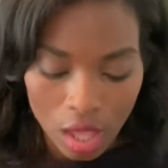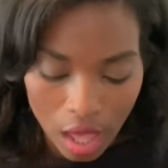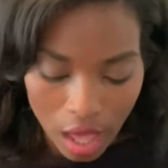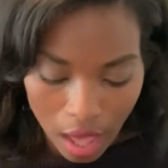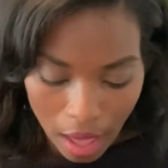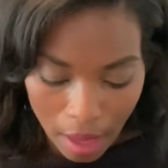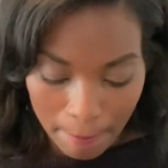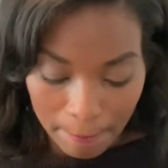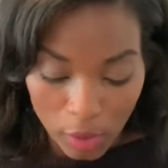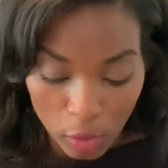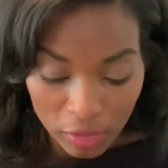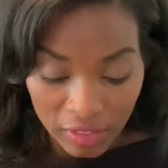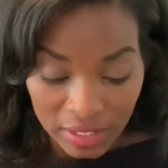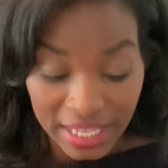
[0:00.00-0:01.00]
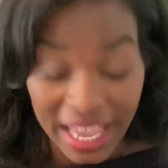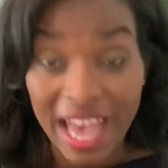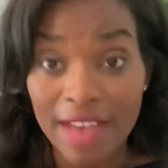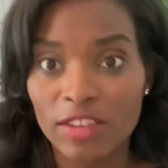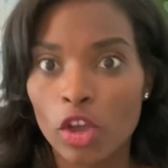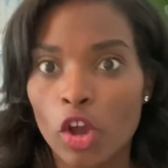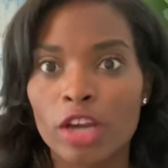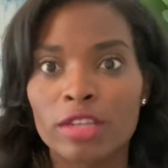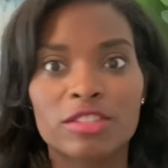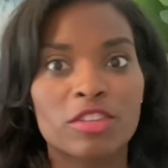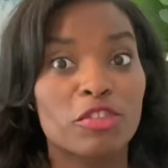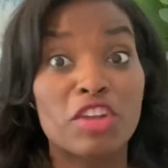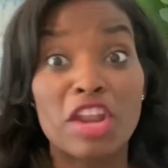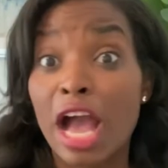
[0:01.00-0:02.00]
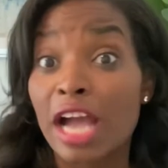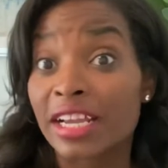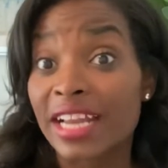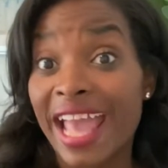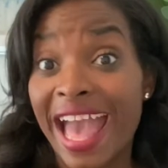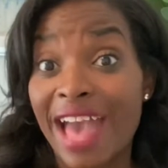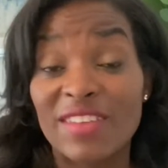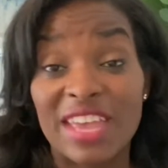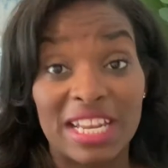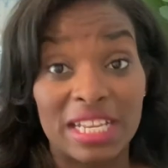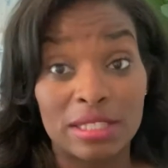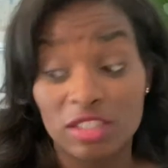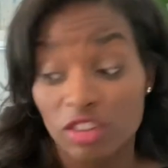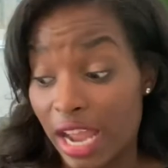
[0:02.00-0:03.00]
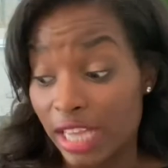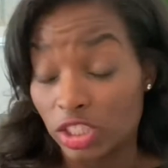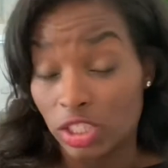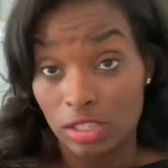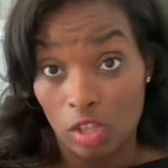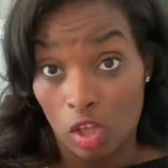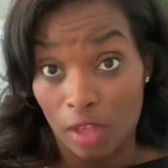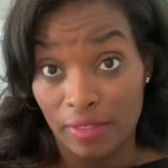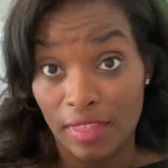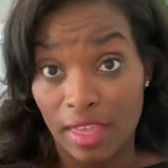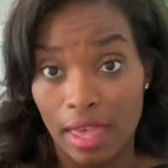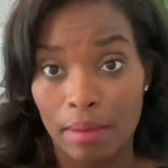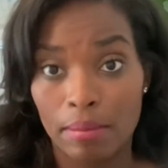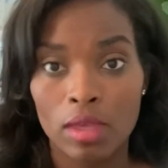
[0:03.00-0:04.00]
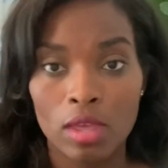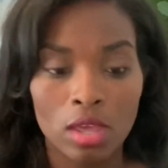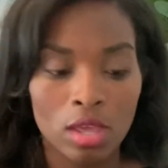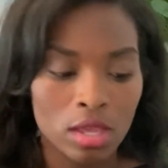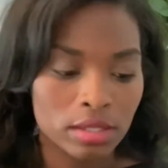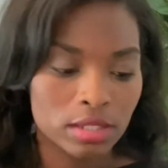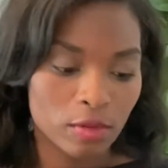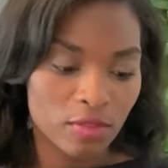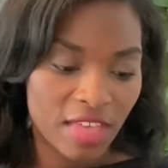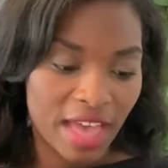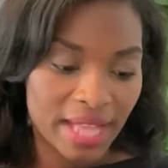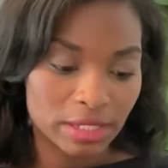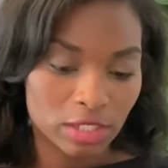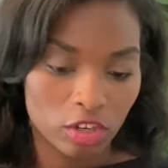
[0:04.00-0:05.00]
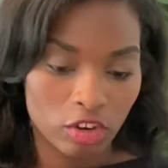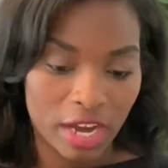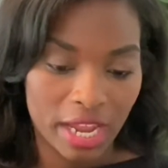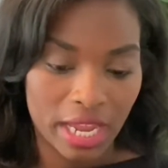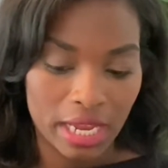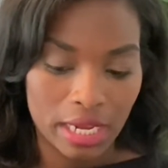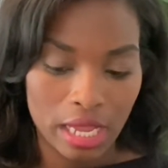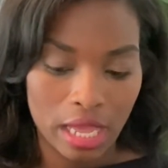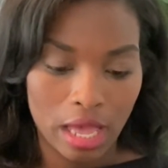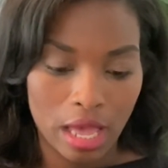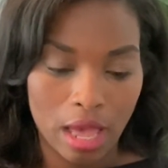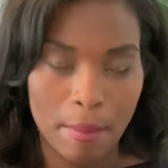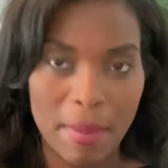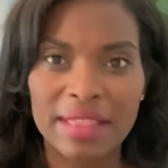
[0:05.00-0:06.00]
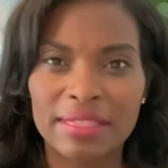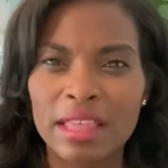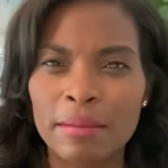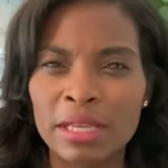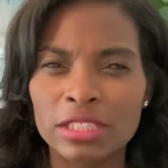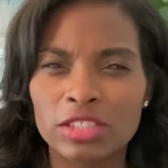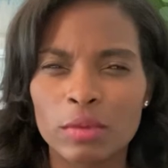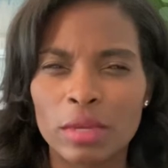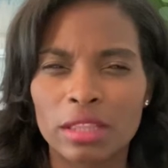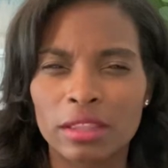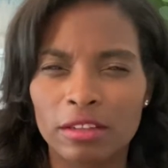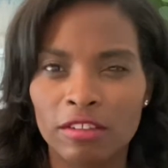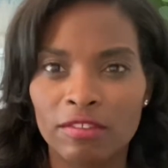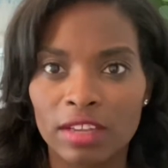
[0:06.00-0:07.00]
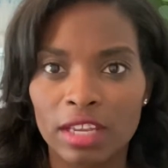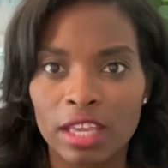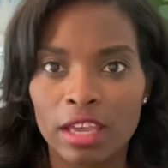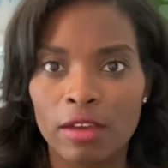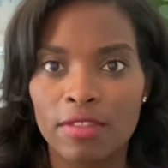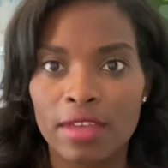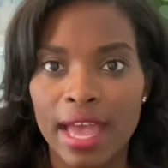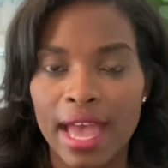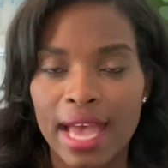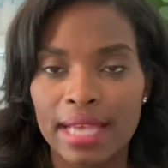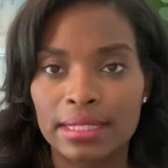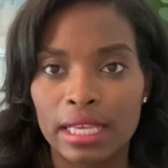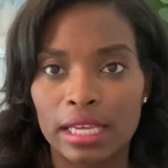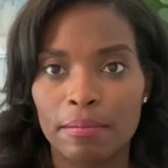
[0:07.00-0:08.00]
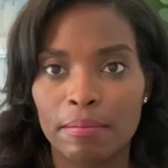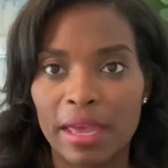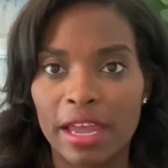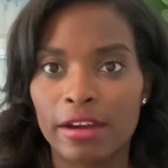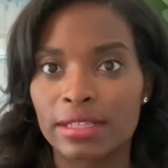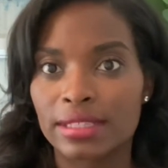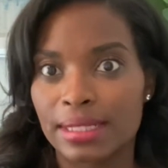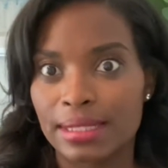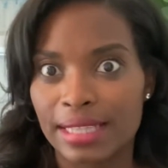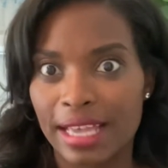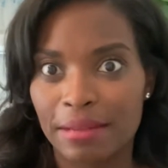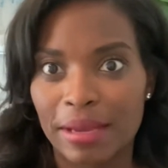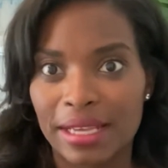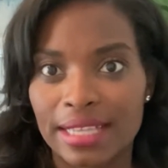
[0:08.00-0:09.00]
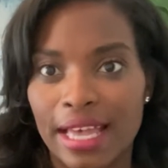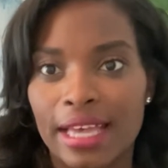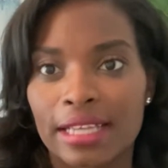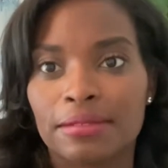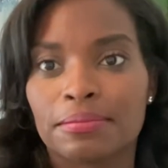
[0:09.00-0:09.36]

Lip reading: Both of these Caviars, they're not gonna have any scratches on them, so that's great. And let me do a little video that has a comparison side by side.